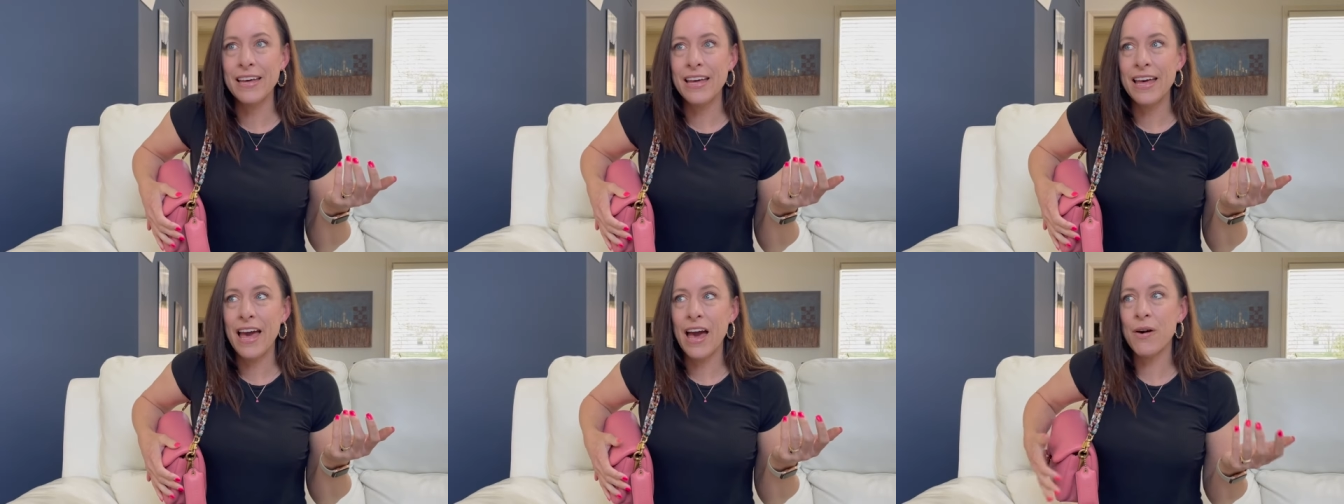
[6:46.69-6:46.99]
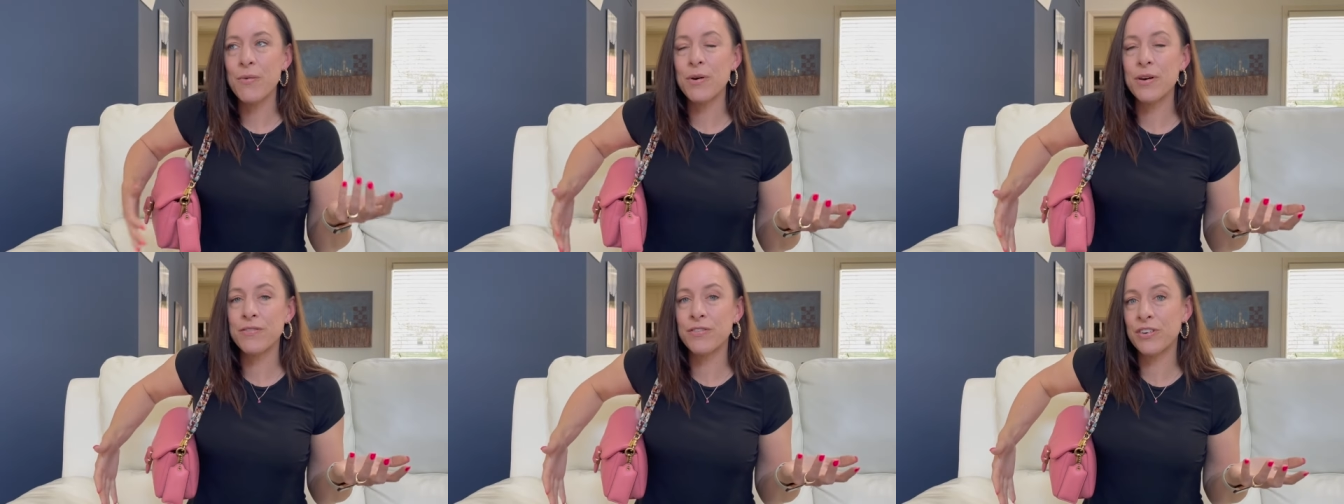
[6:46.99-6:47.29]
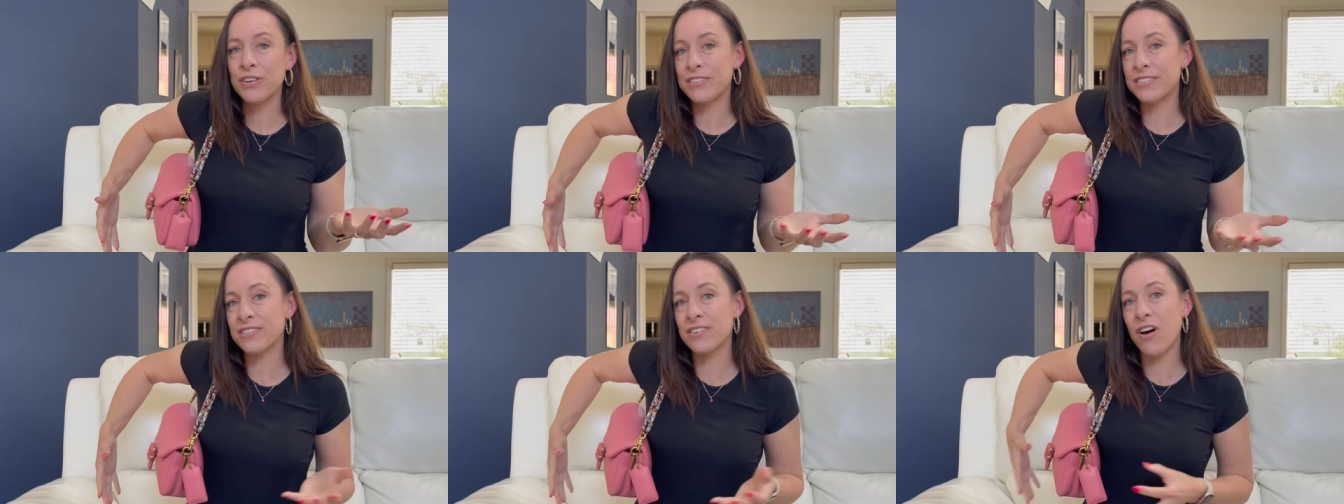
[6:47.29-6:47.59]
However,
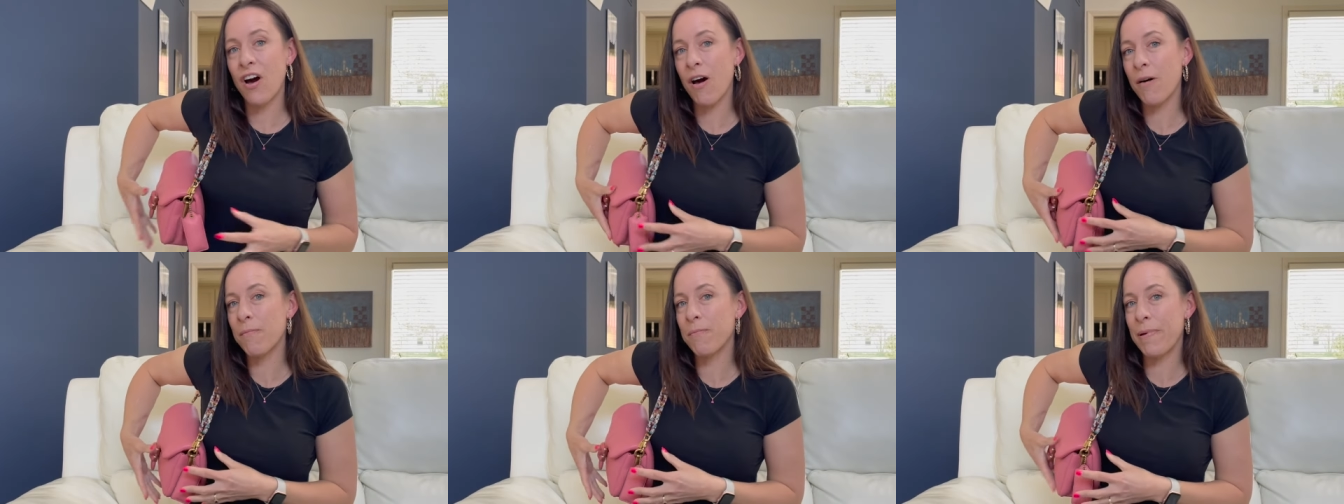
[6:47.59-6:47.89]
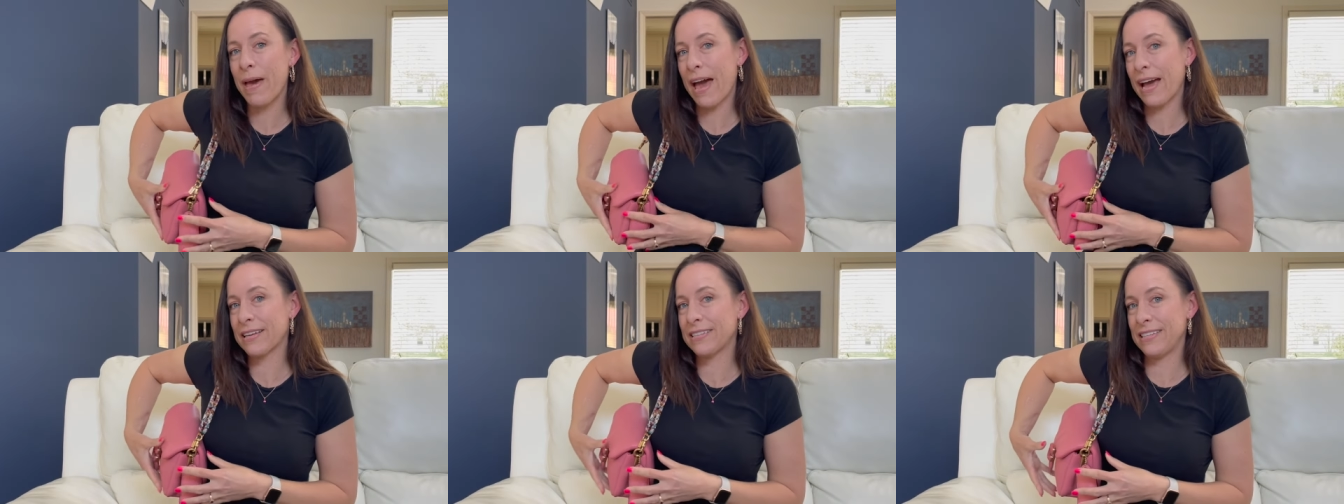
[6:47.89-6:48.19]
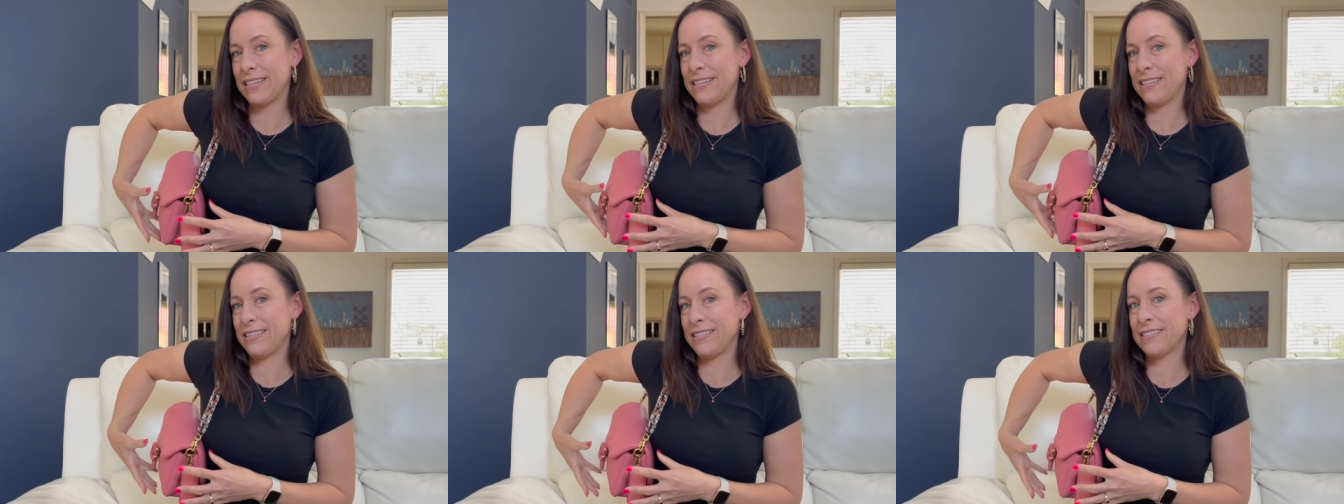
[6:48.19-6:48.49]
it's compact
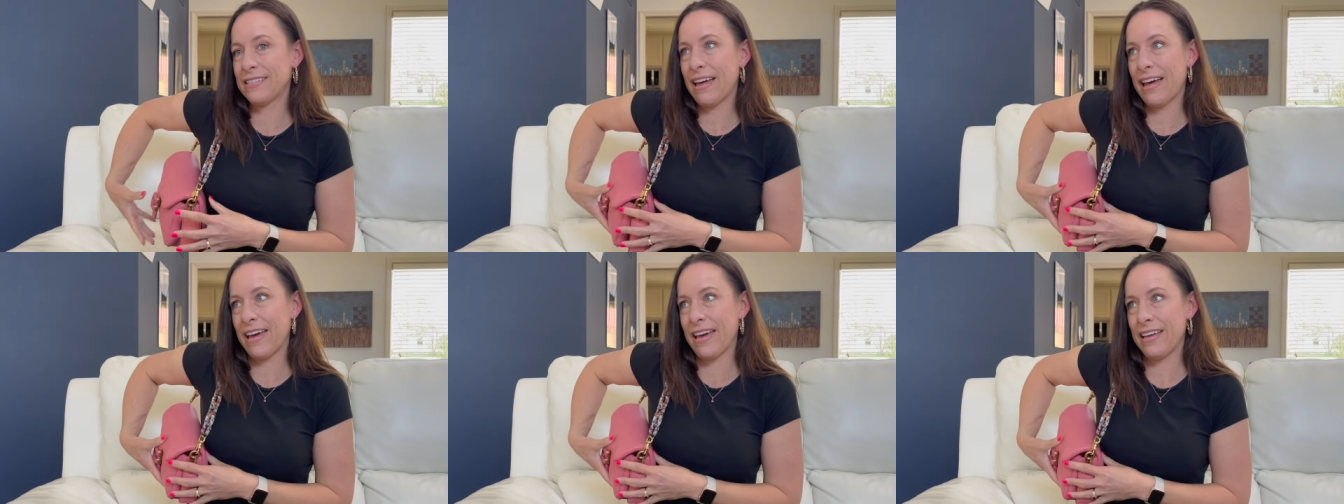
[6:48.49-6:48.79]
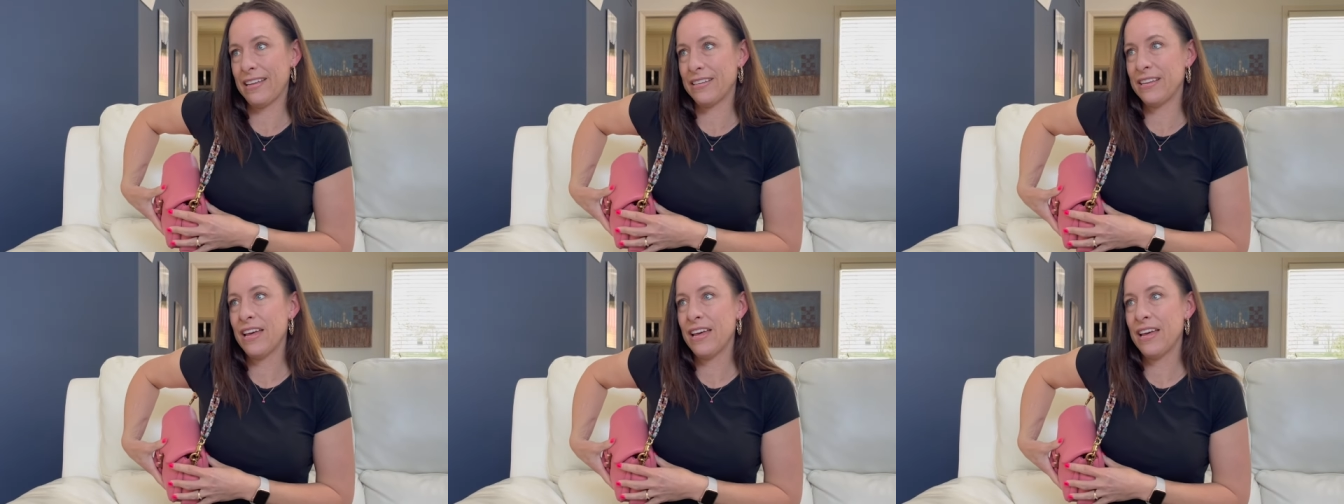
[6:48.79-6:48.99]
inside.